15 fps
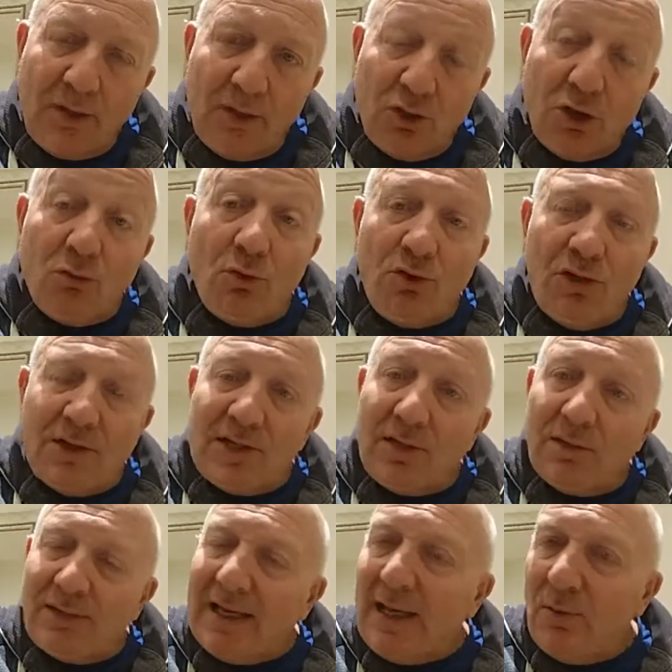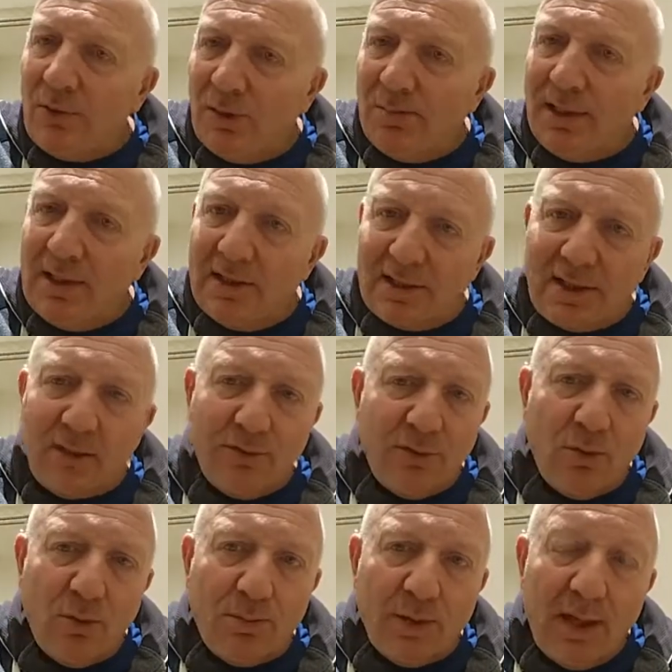Do you run yourself down? Do you beat yourself
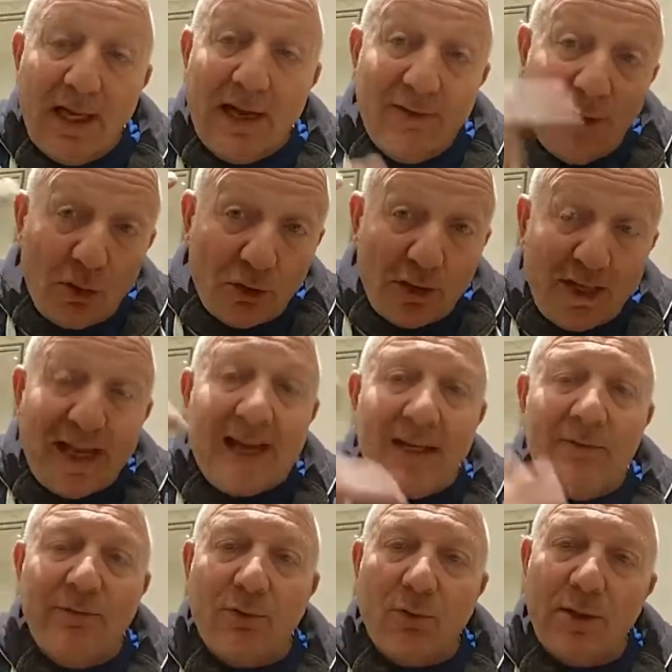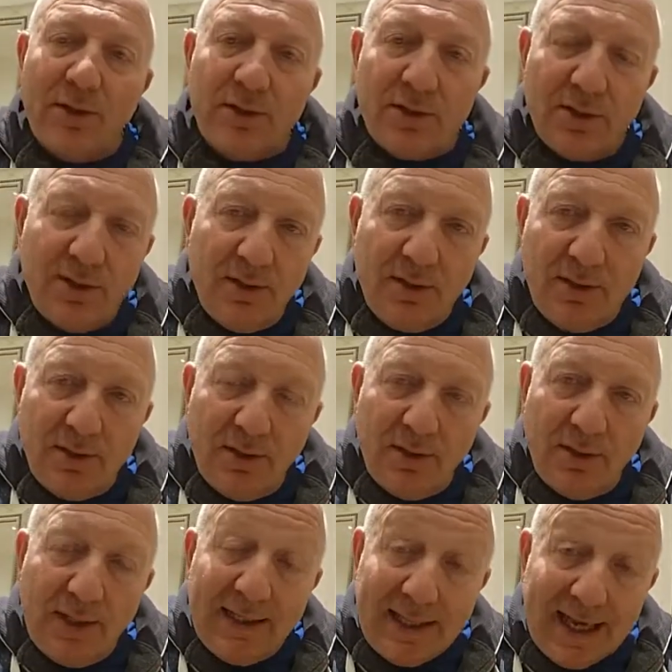up? Have you got a kind voice
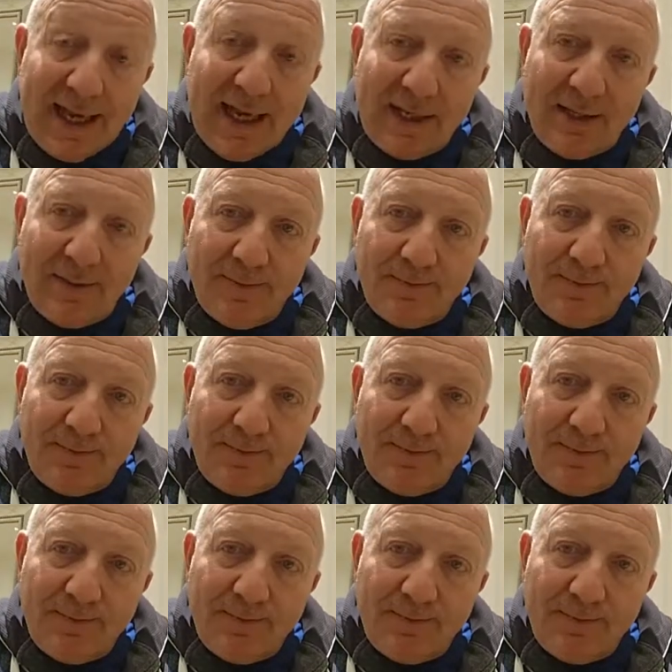in your head?